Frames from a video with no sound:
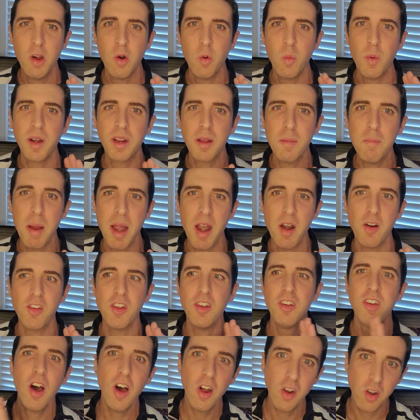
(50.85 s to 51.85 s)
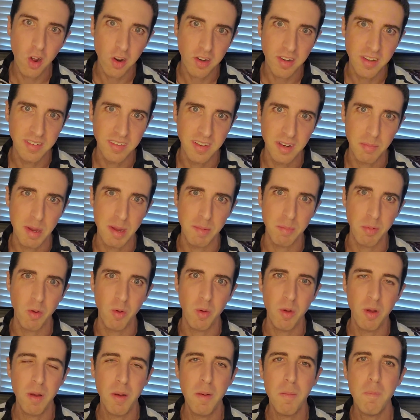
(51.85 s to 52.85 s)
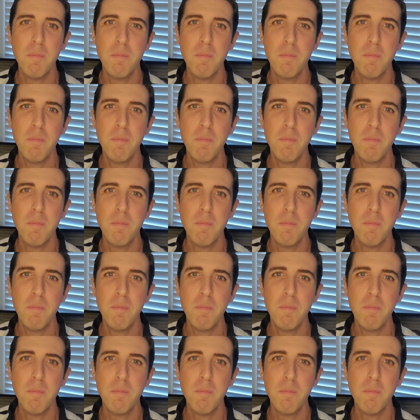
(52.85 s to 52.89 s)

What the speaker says: when compared to non autistic people.